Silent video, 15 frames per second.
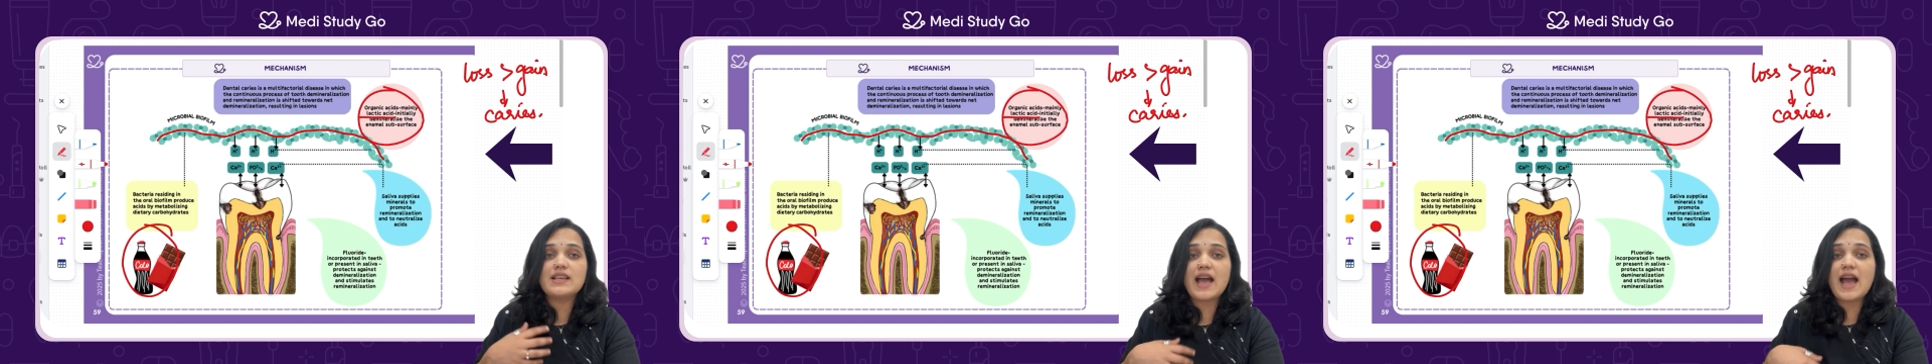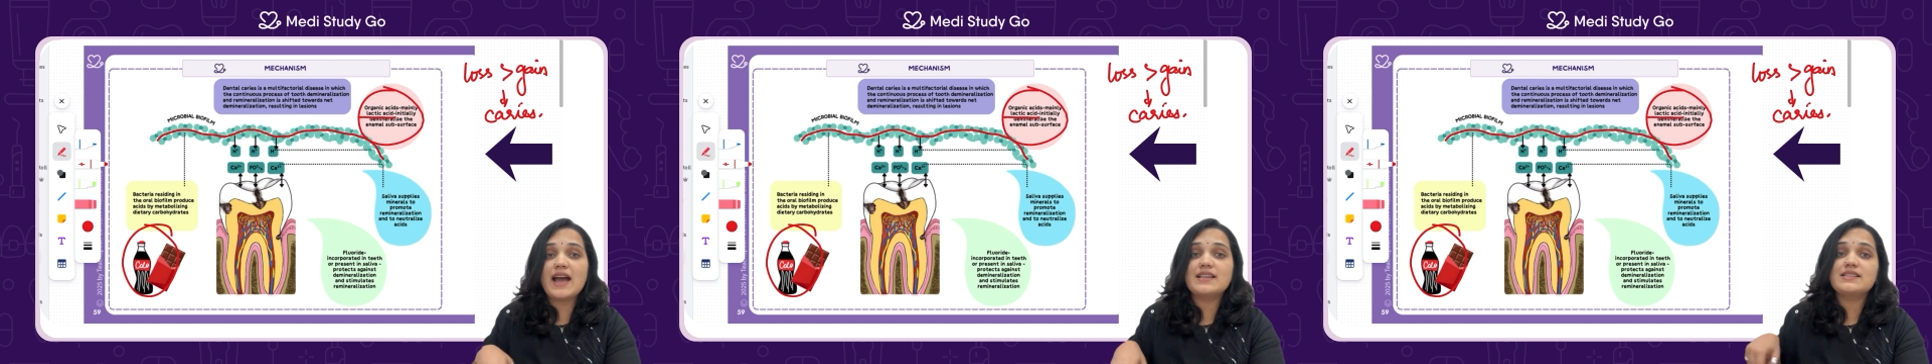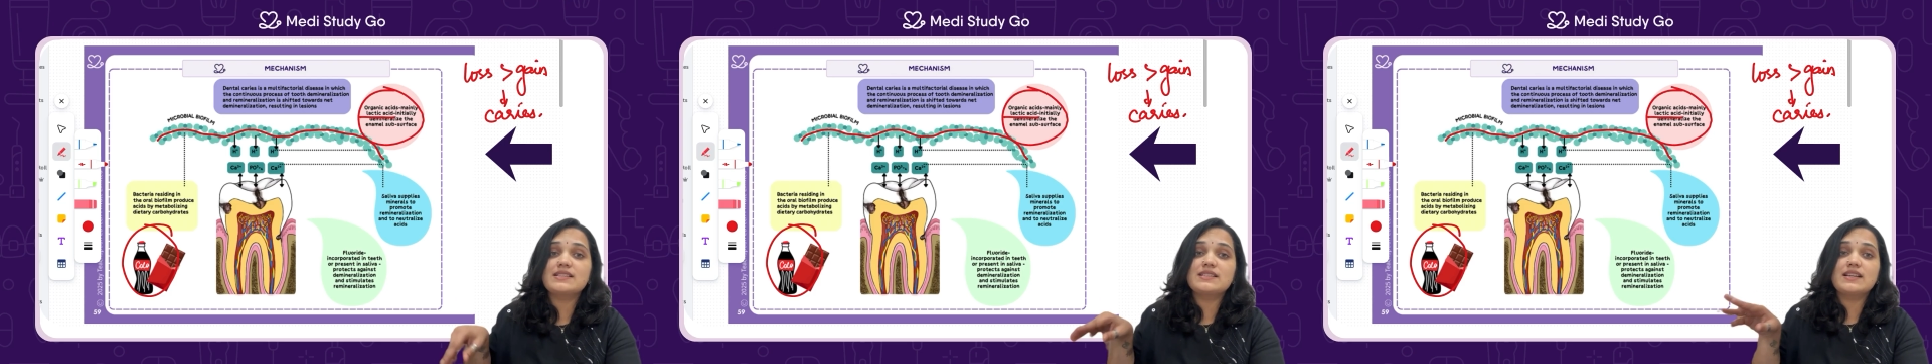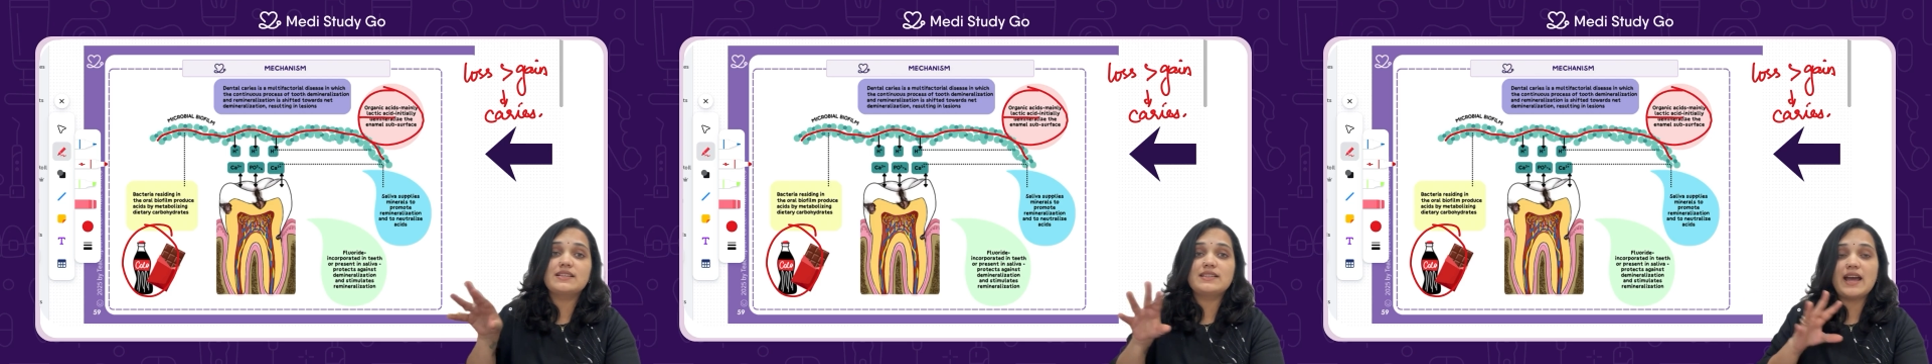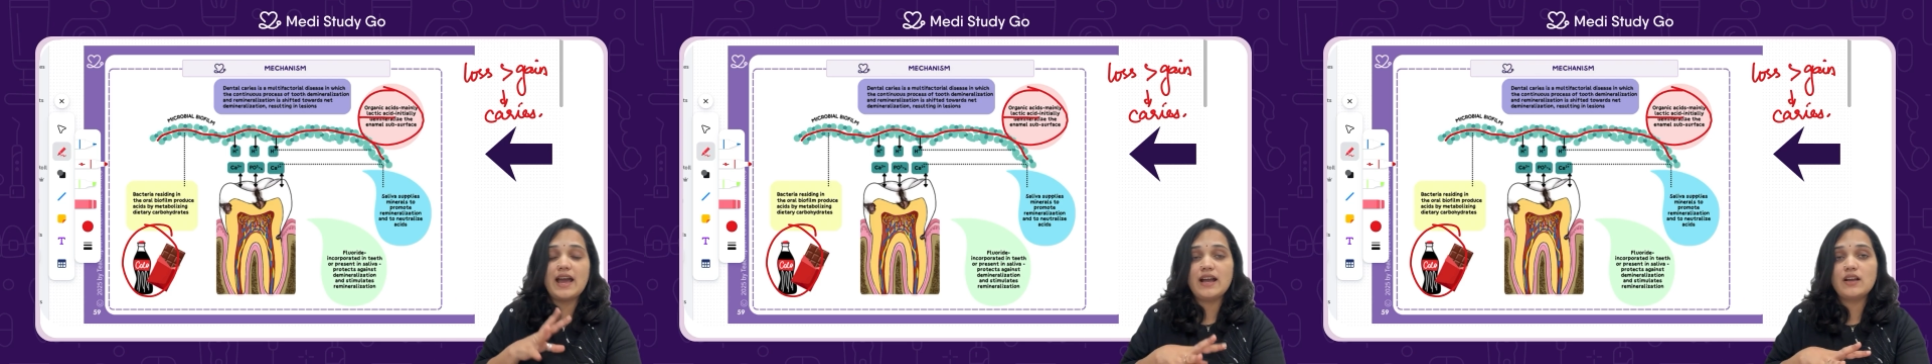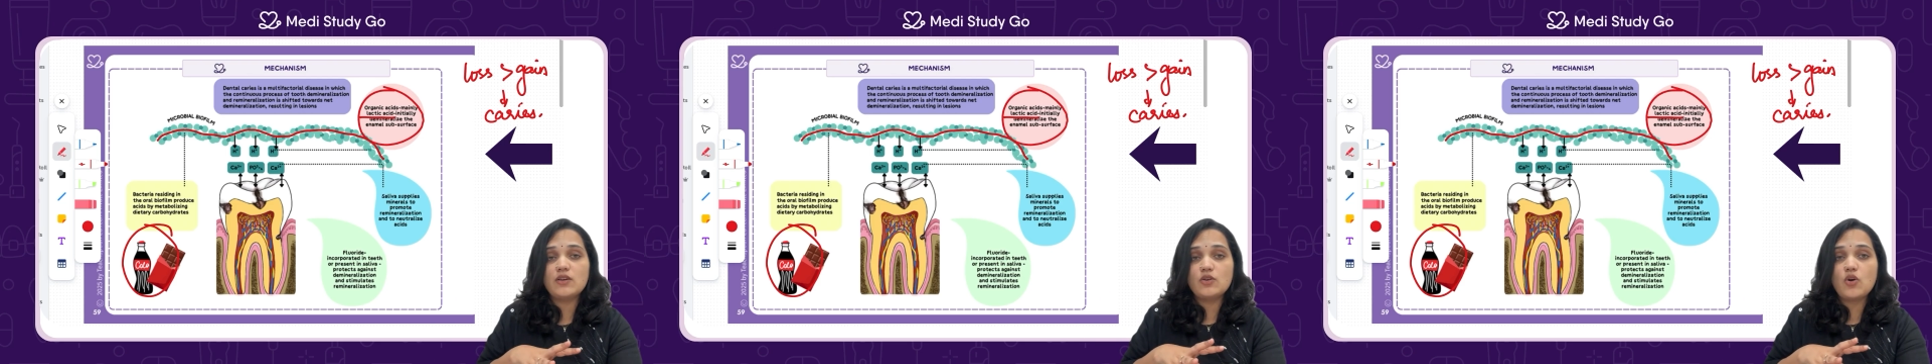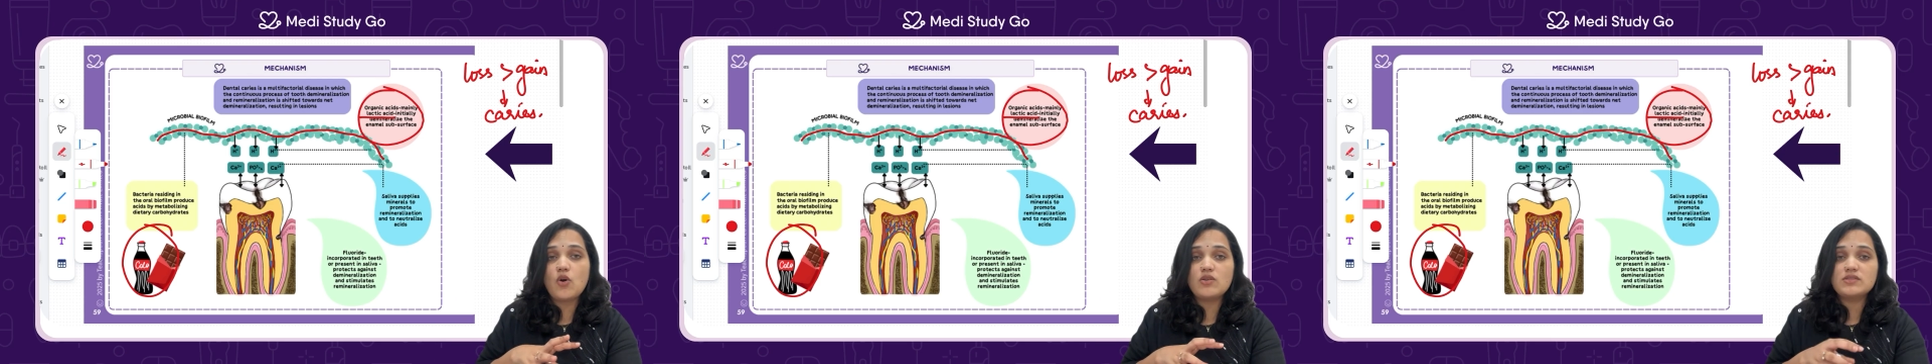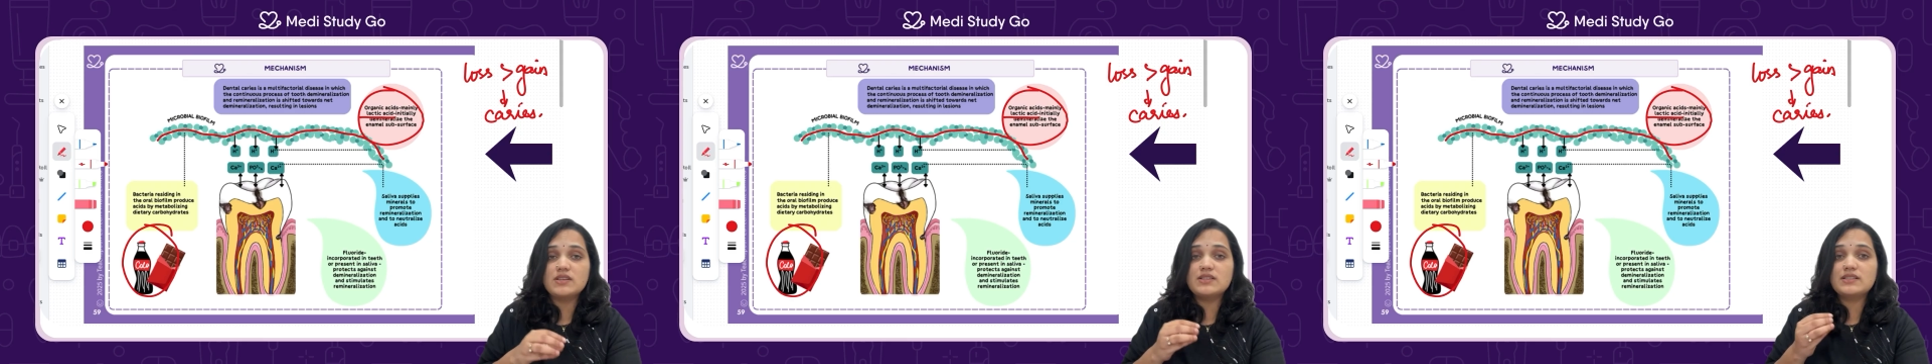acid attack
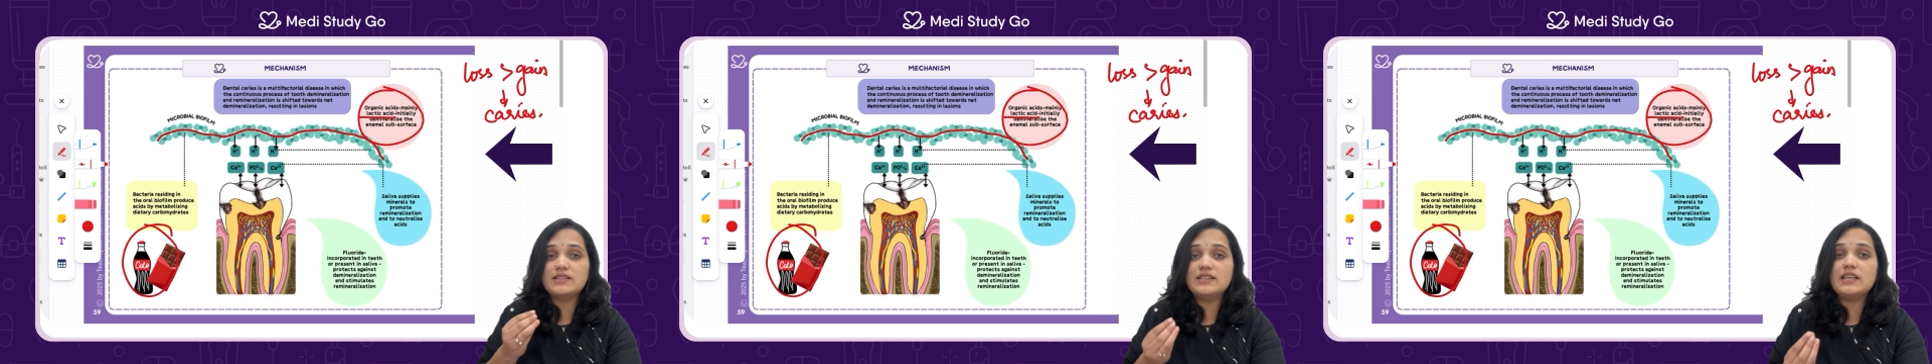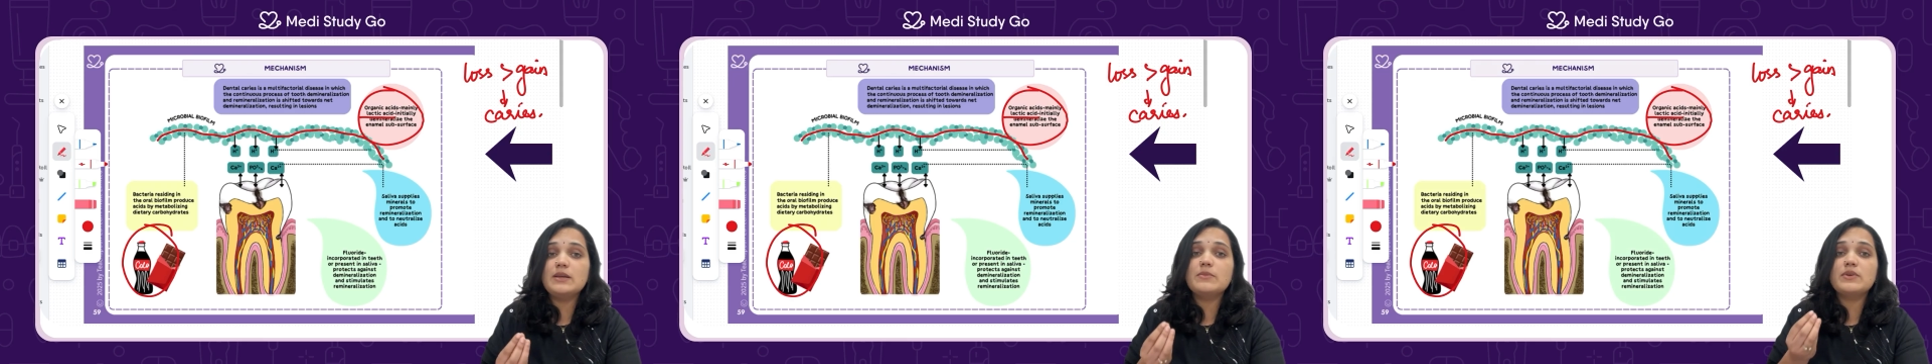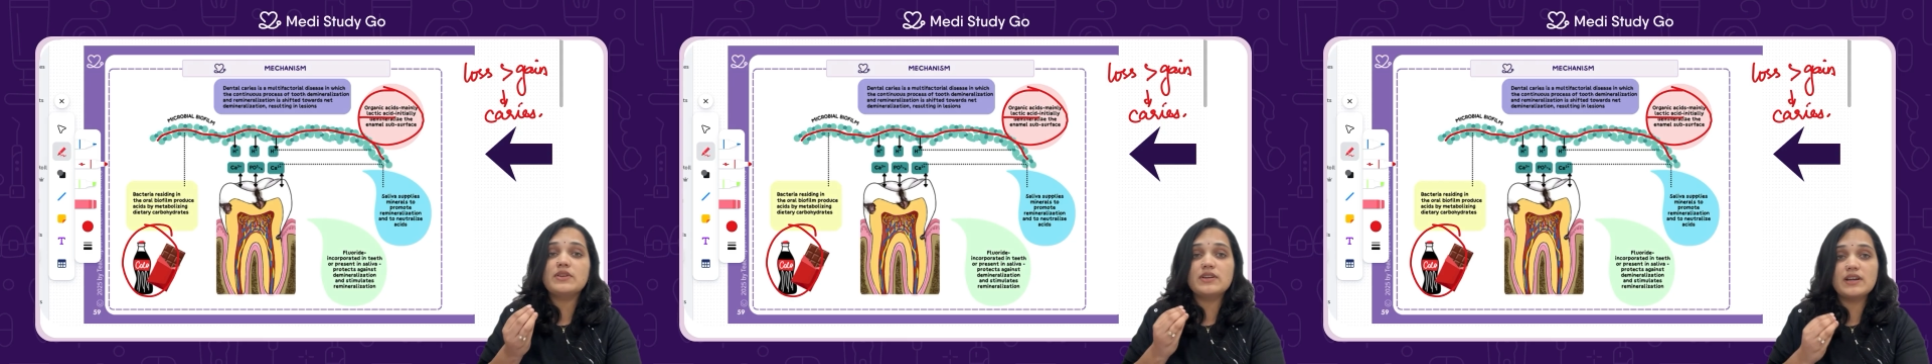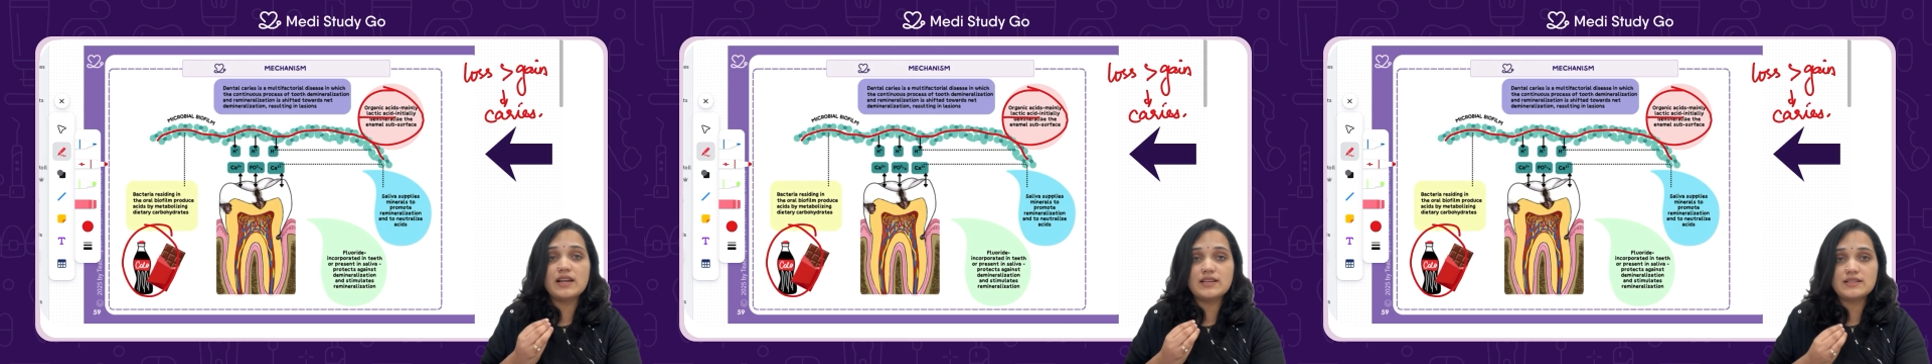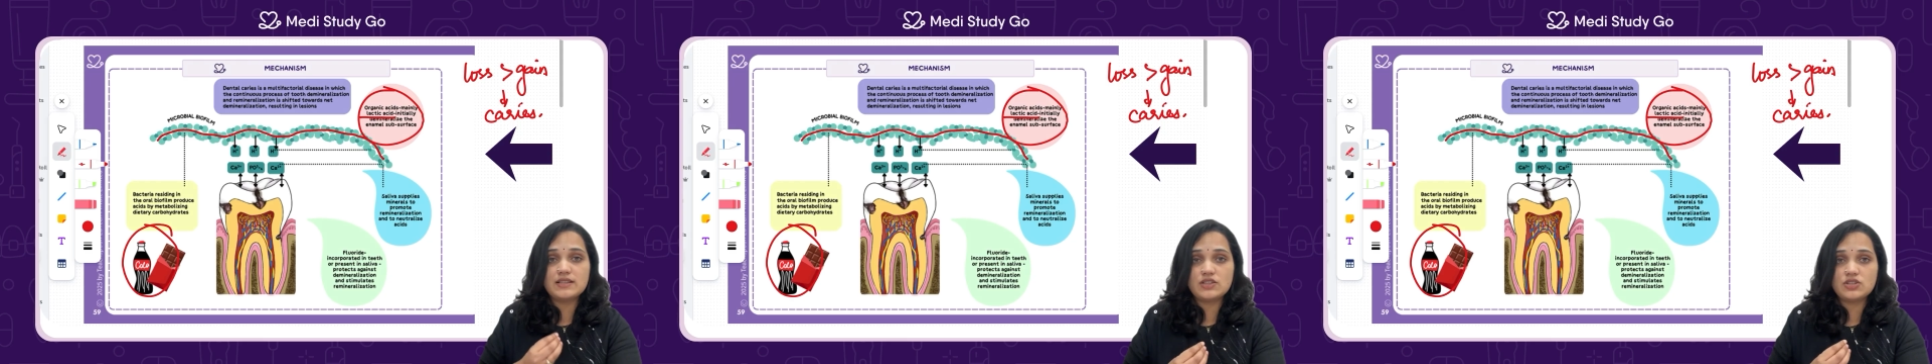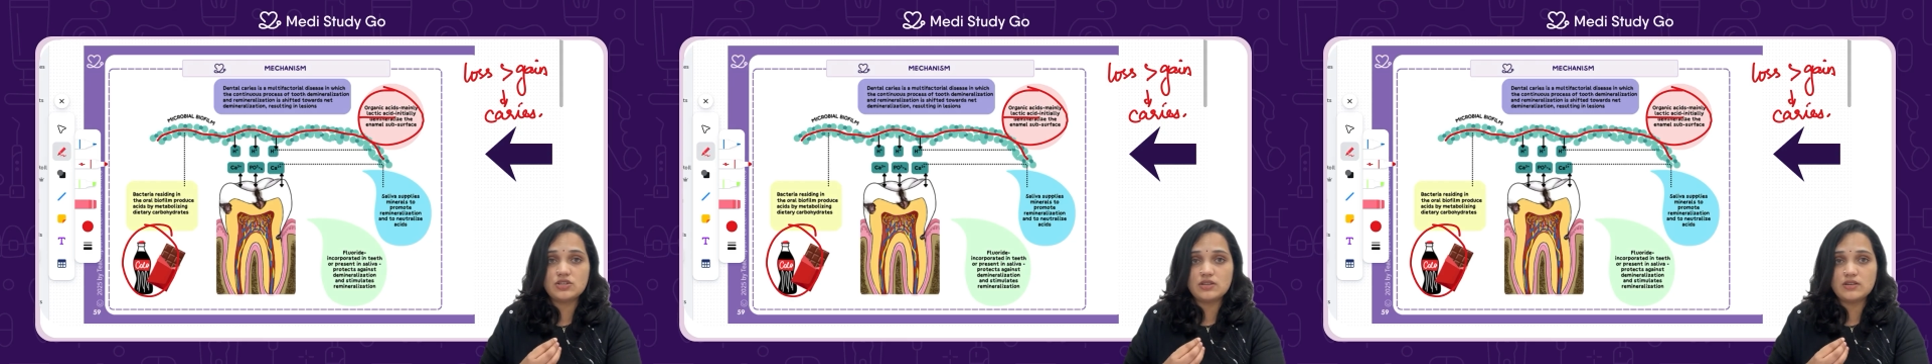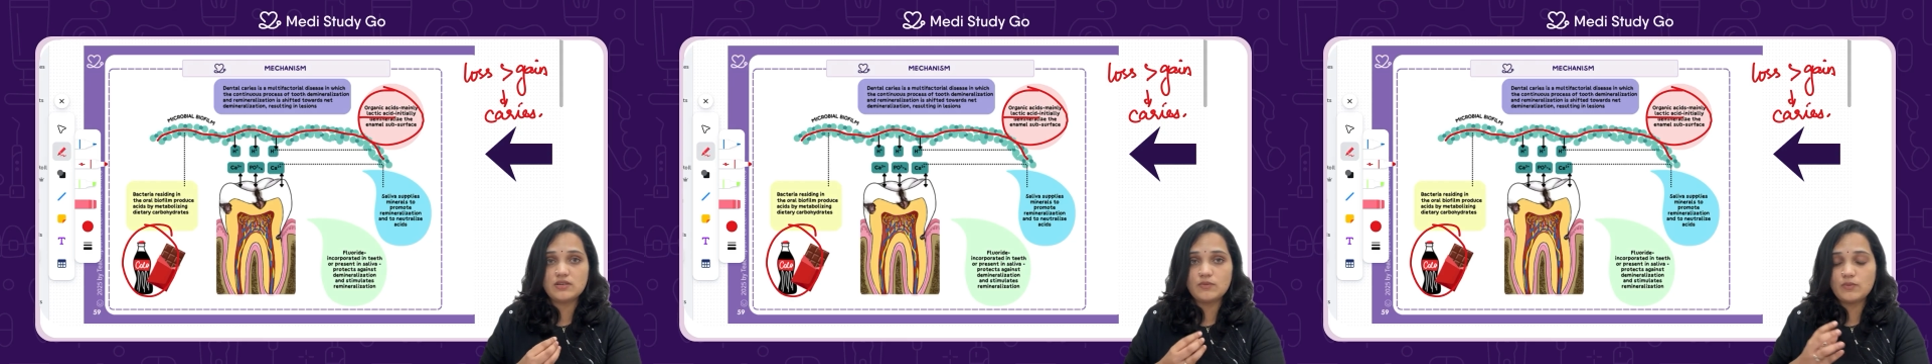causes demineralization,